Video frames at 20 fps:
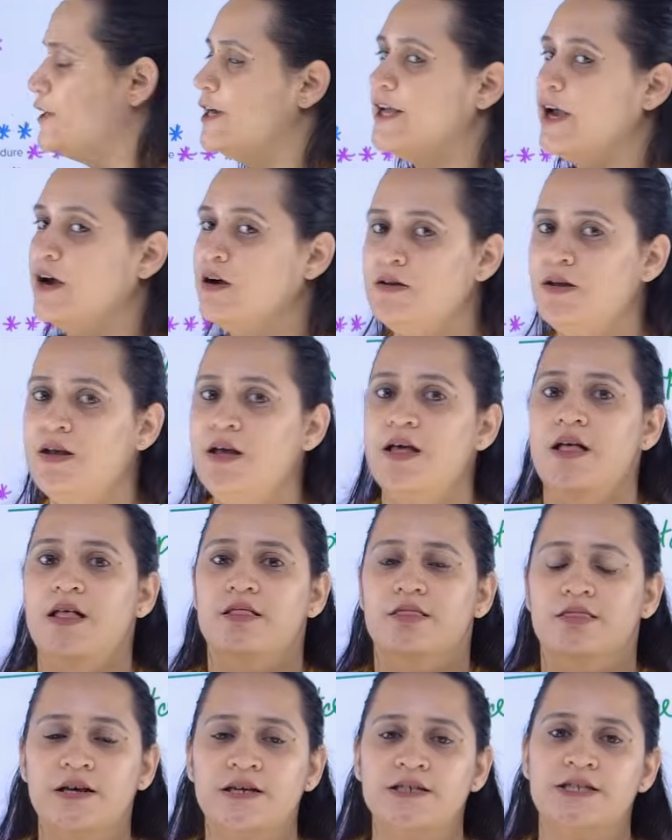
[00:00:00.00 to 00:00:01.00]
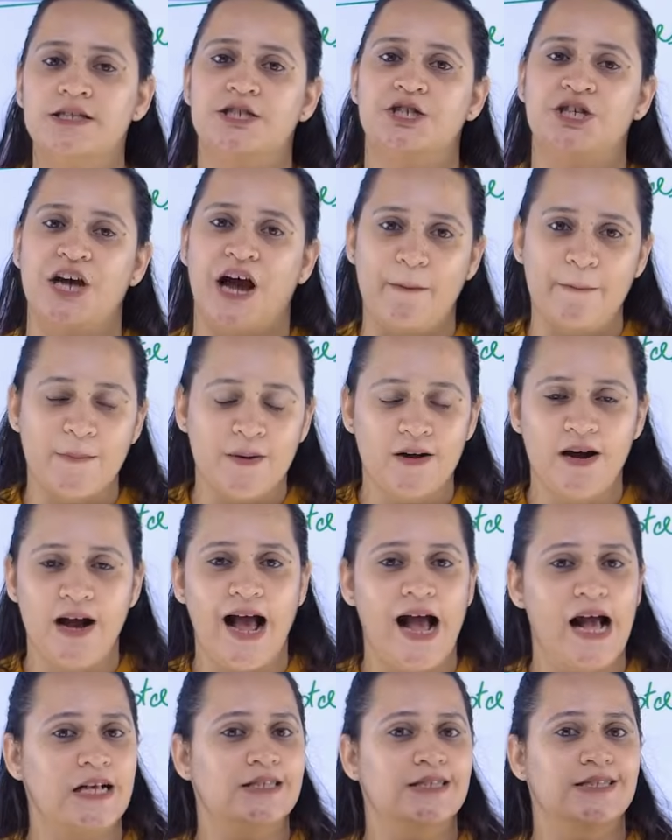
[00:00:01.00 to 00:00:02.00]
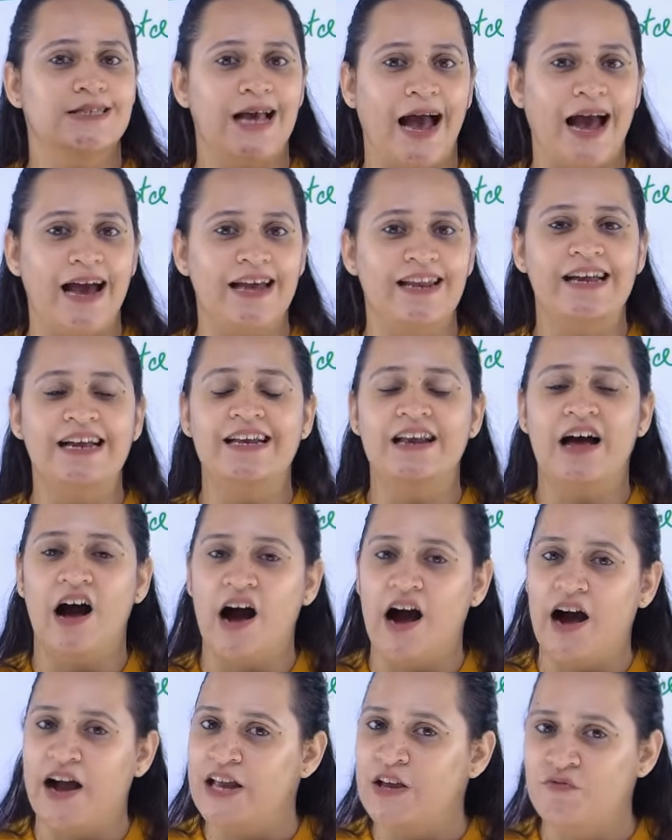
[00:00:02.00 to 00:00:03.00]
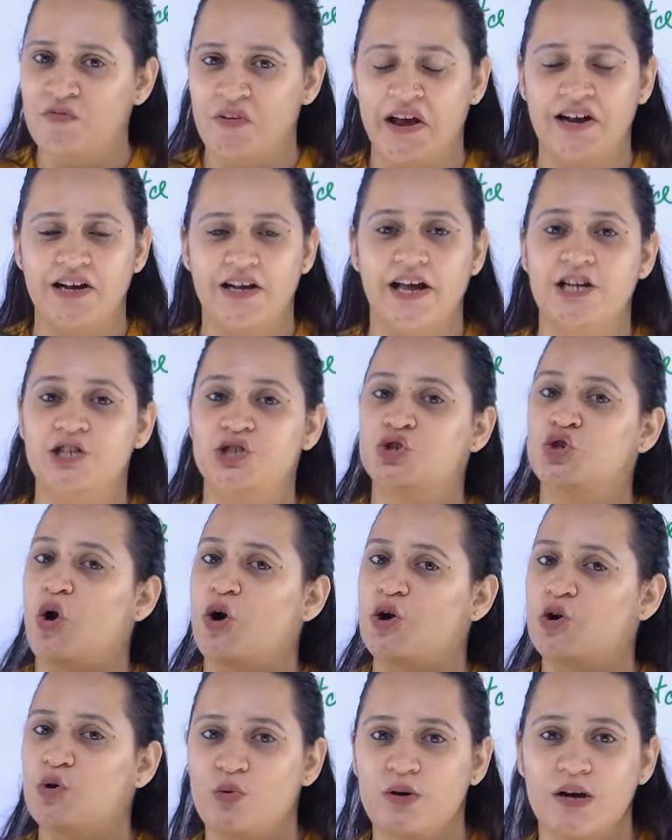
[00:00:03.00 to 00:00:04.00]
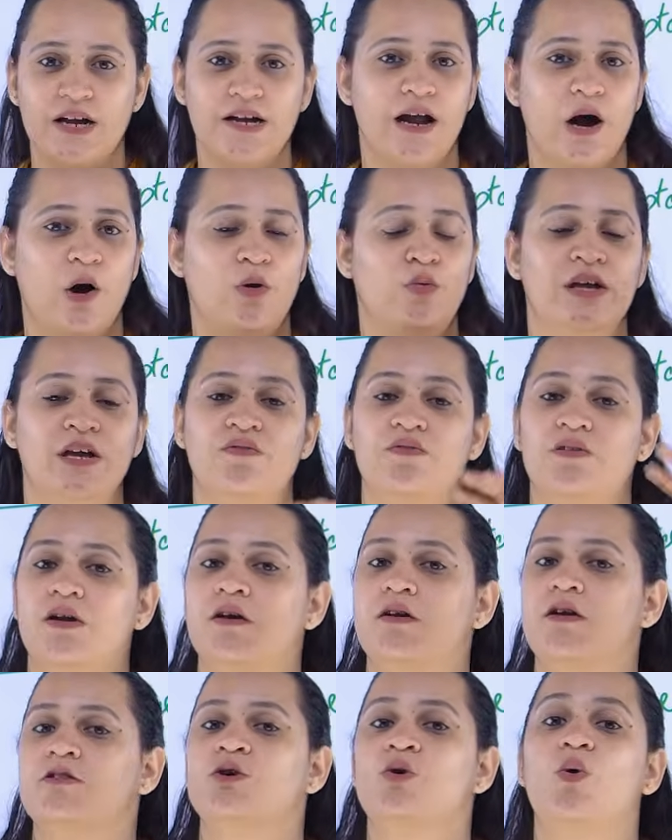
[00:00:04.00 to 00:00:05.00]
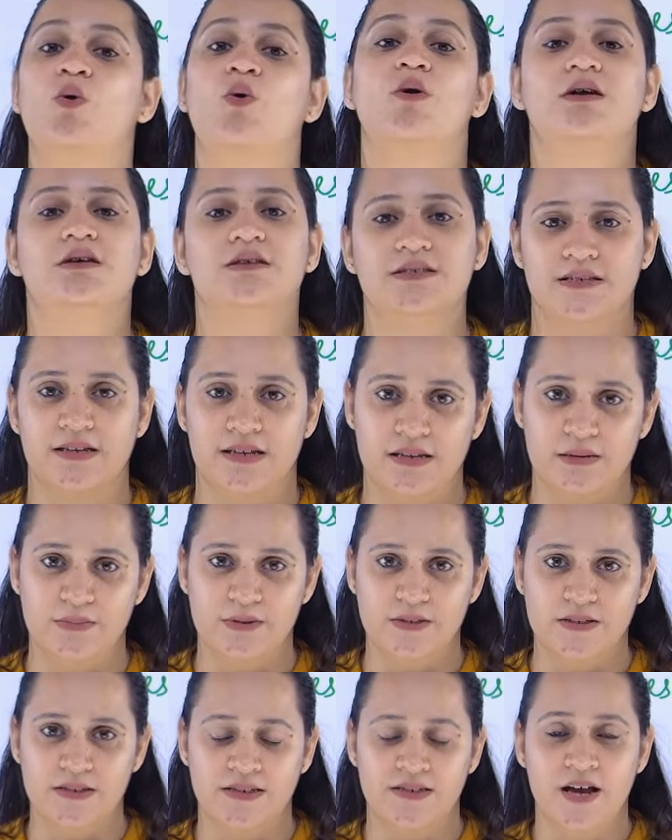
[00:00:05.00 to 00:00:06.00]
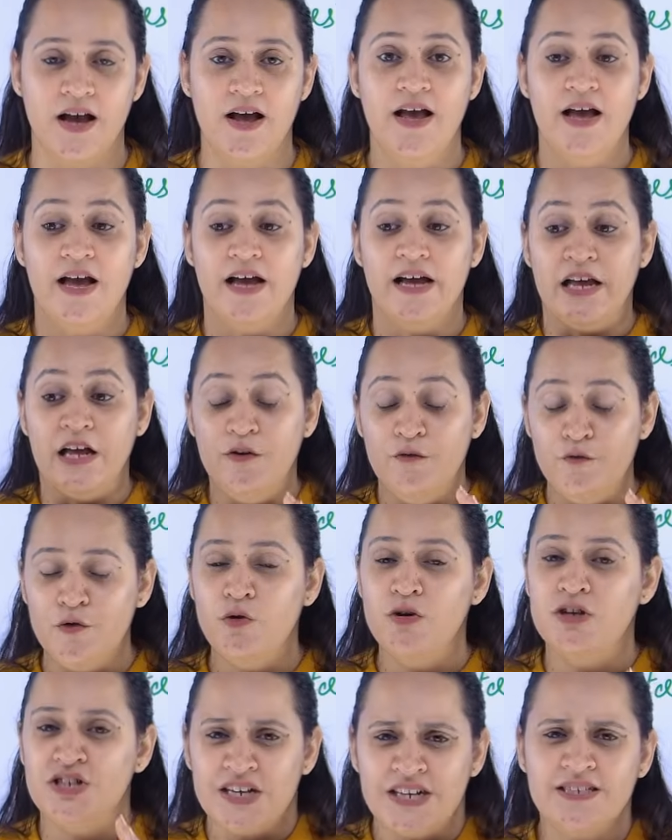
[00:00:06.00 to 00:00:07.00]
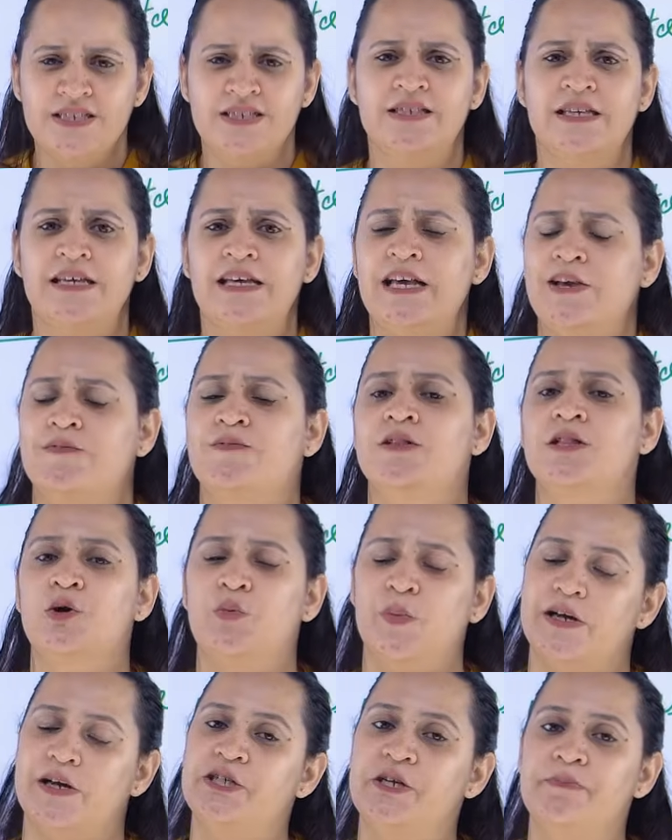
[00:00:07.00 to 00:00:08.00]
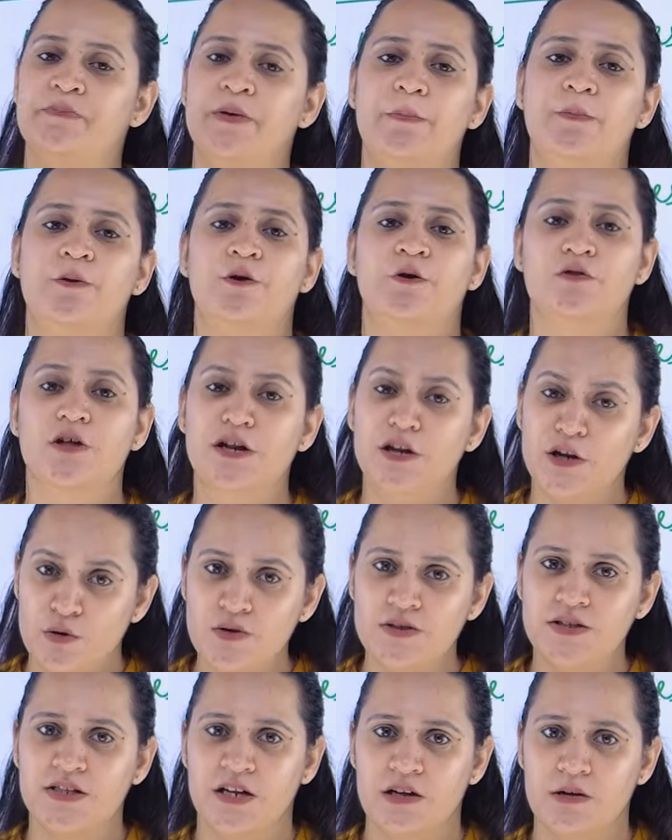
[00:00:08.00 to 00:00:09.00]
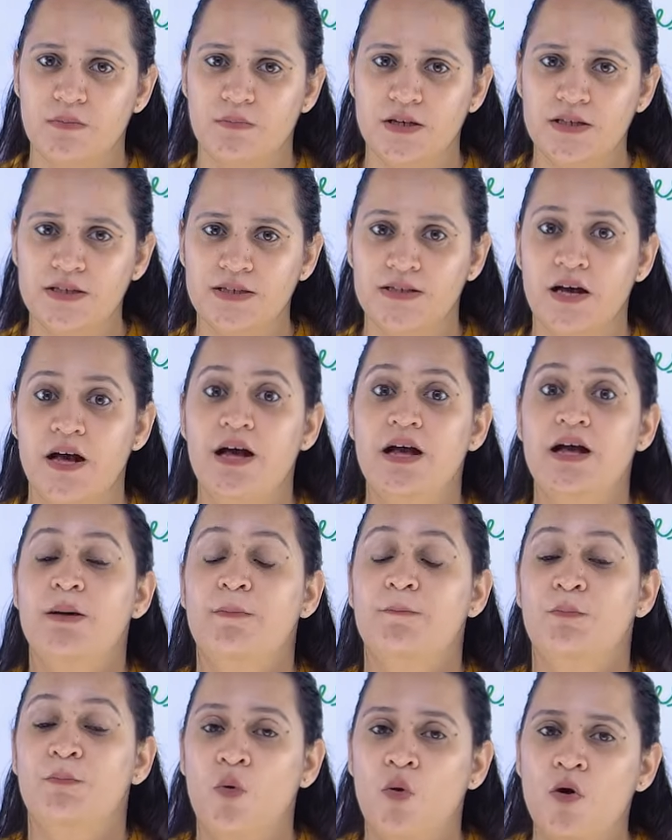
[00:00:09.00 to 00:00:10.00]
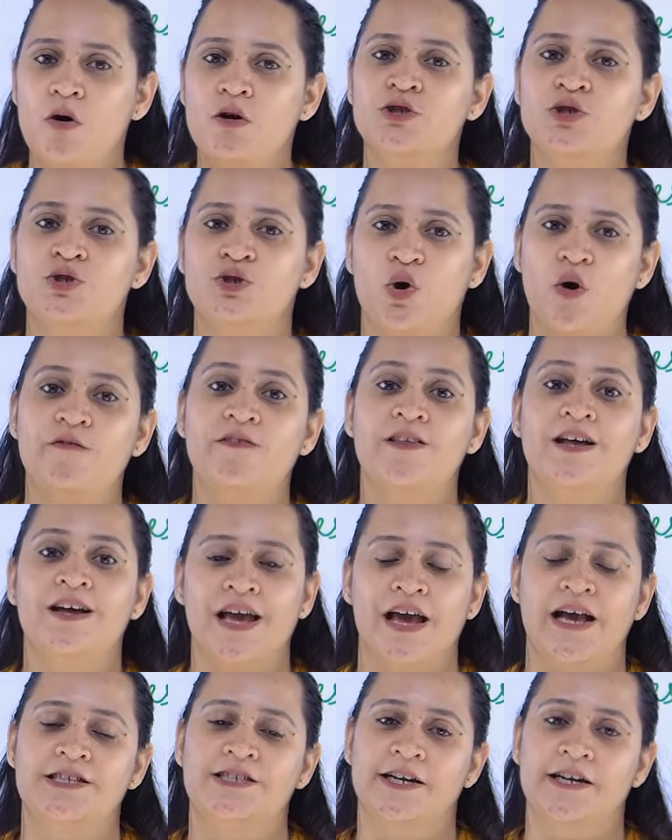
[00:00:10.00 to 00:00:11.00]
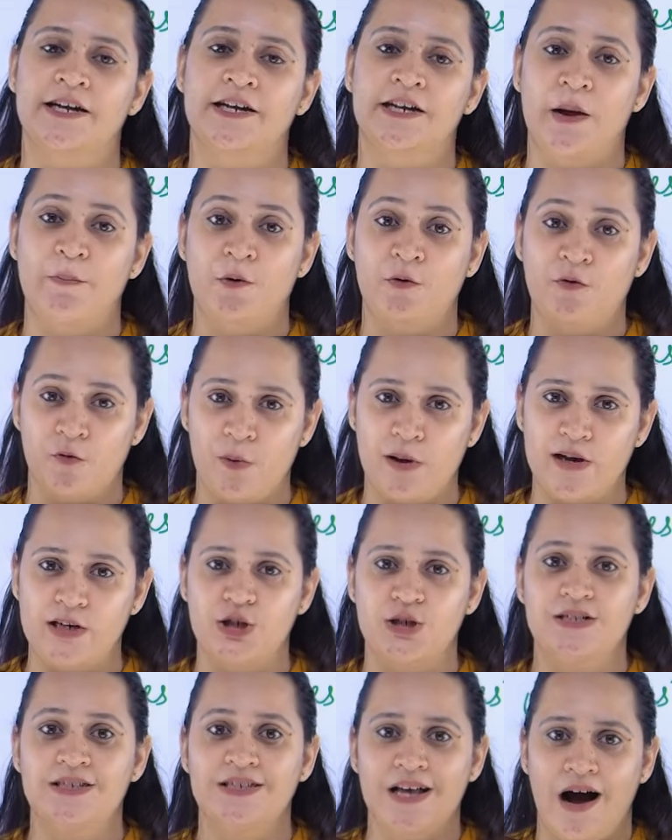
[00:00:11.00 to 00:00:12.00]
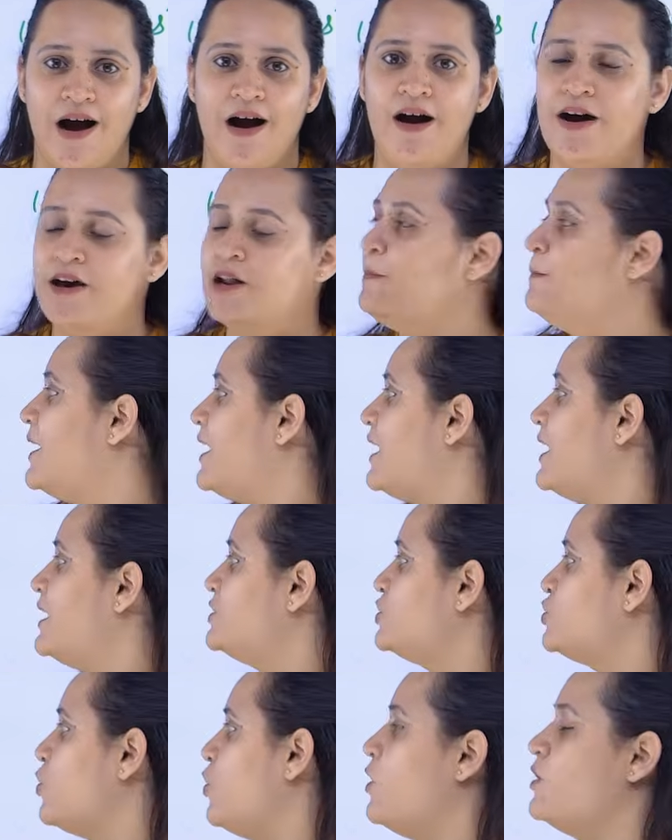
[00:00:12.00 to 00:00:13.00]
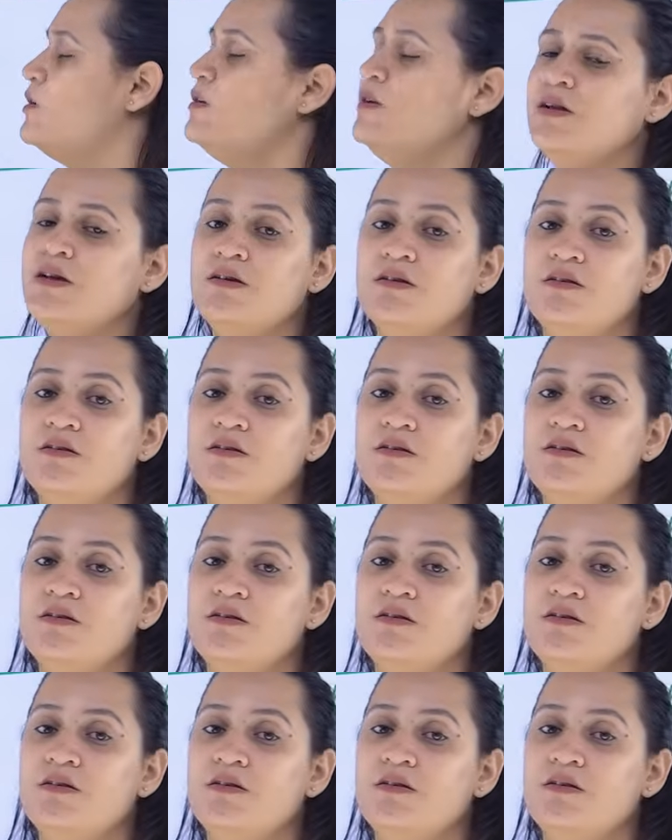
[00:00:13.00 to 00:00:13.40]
India. This chapter has carried high weightage not only now, even under the old syllabus. If you just see even the question paper of the new syllabus, most of the case study type of questions are based on